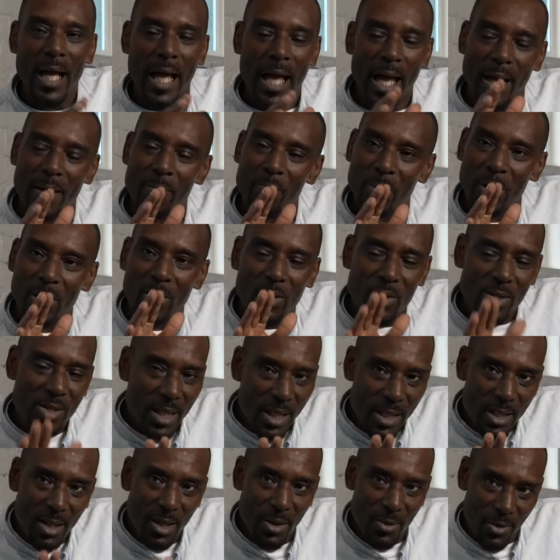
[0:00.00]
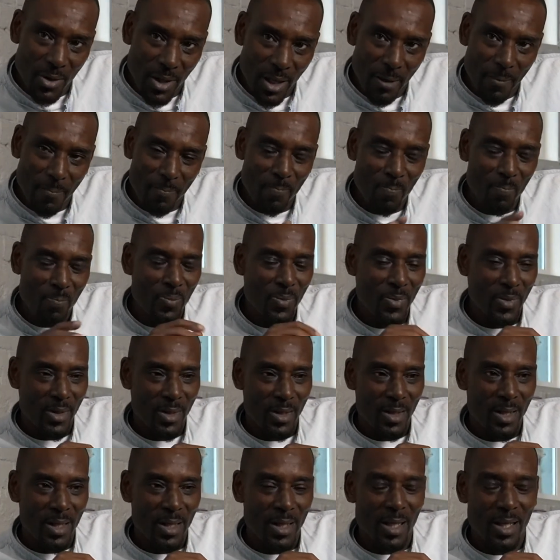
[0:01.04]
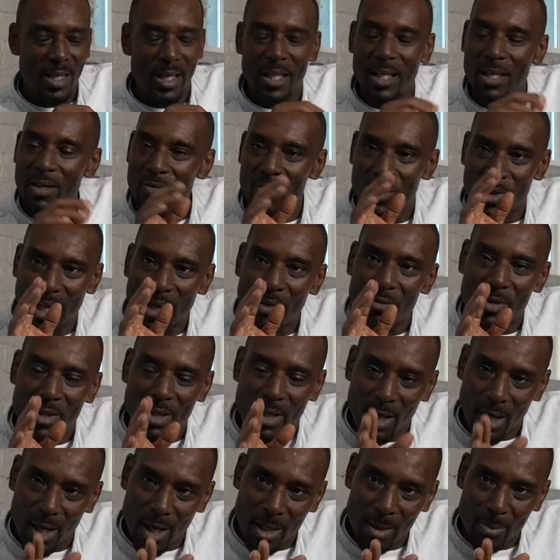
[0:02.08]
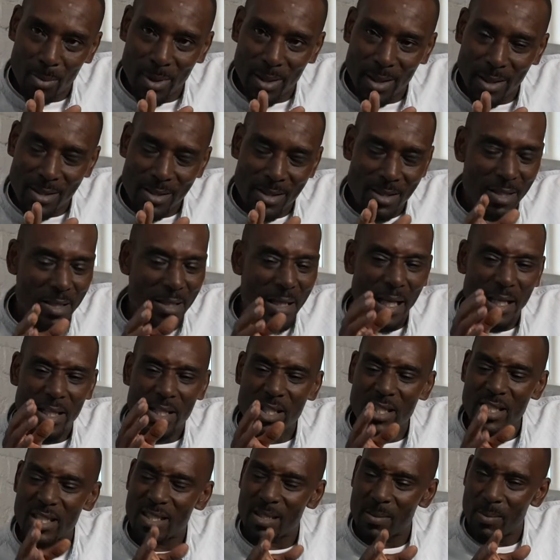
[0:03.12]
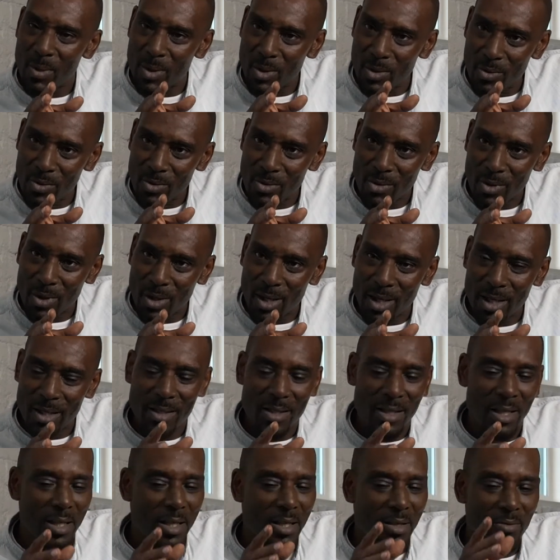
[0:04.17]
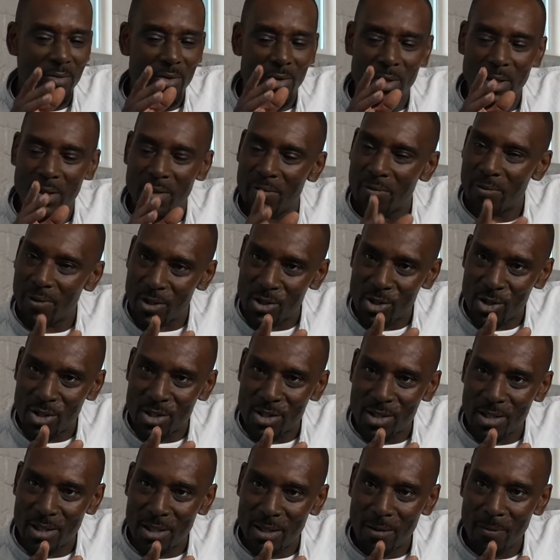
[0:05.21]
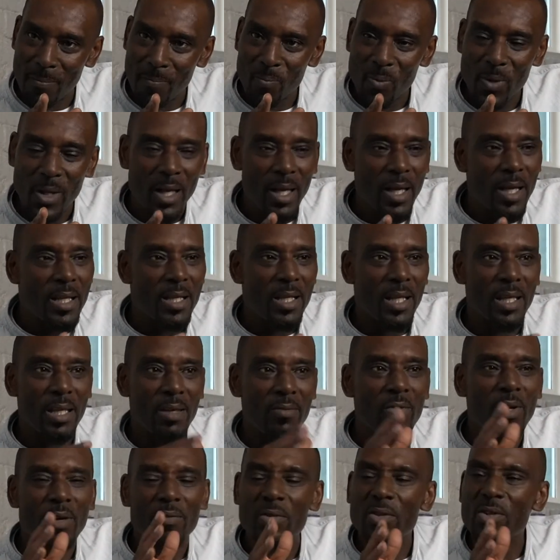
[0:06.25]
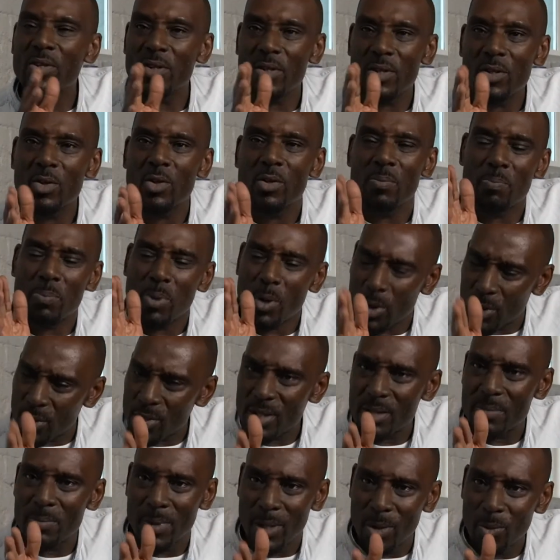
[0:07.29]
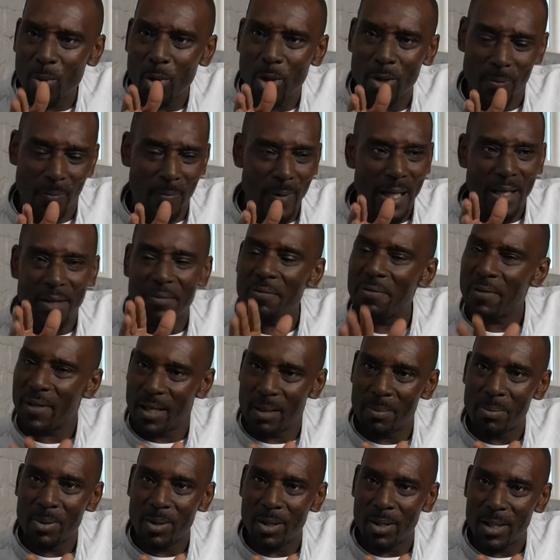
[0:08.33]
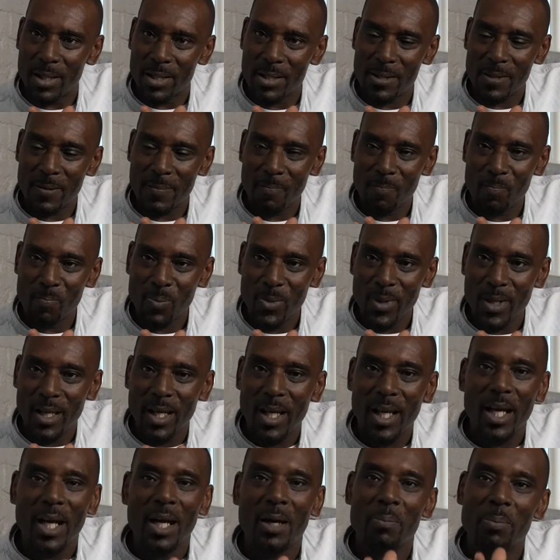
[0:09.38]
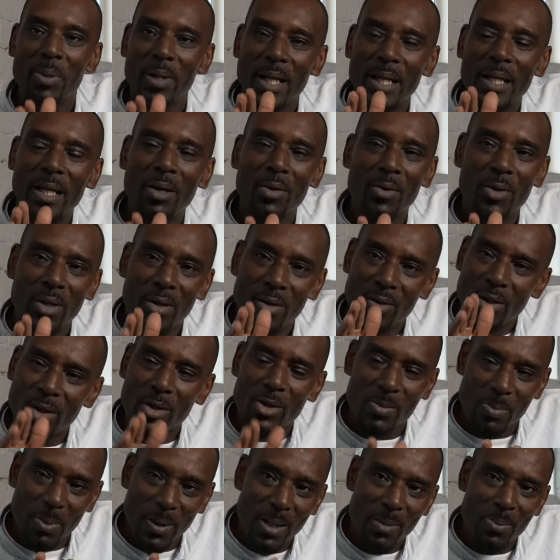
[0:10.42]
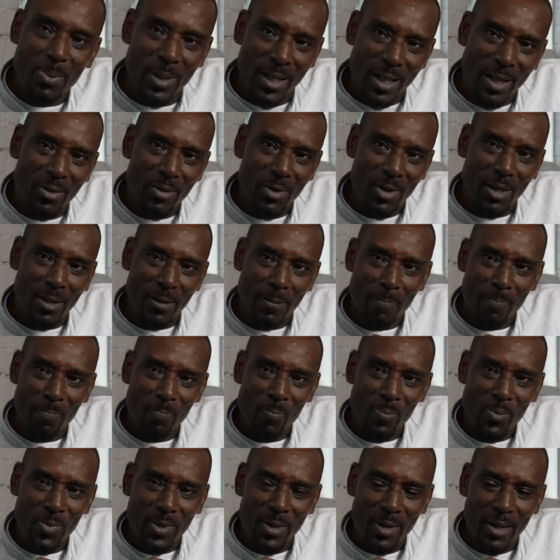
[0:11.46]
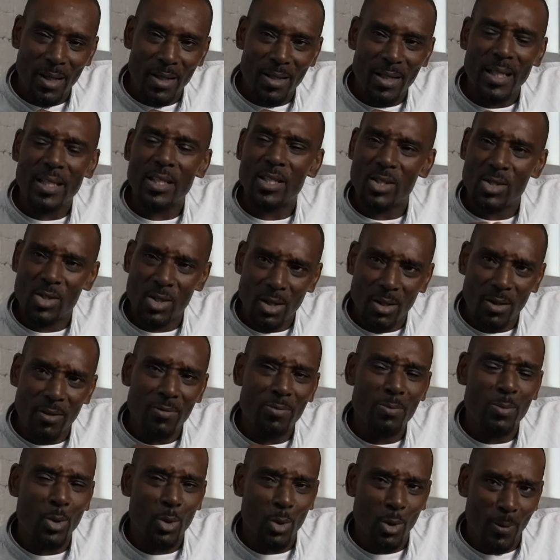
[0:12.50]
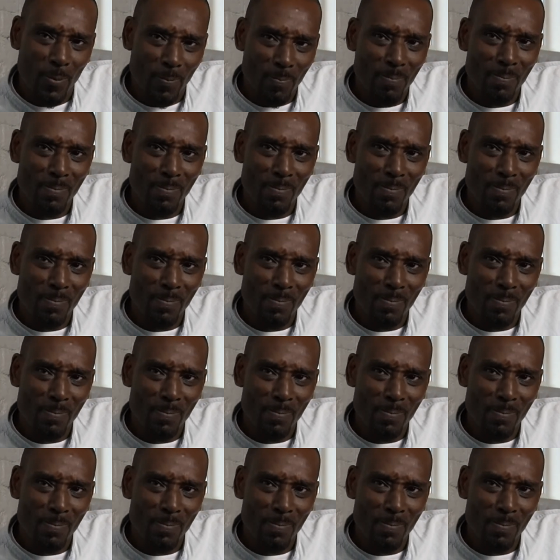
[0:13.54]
And because they know that, they give you that reliability, that smooth ride, they give you the efficiency, they give you everything that you could possibly want at a fair price. But they know there are those people out there that deserve more.